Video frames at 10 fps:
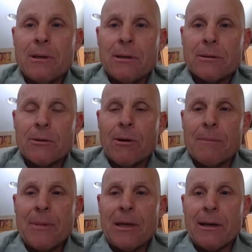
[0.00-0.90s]
So, I
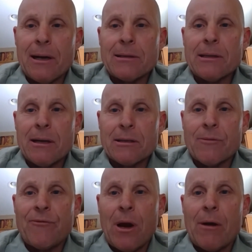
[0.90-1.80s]
mean, it is a
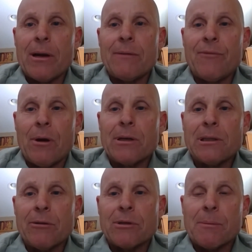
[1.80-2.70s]
very, very
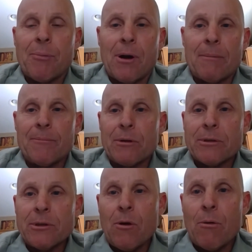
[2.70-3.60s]
serious problem. There's
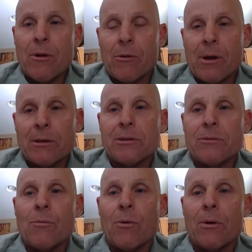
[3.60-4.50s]
no other else in the
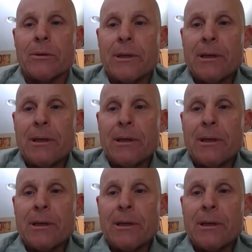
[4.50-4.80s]
world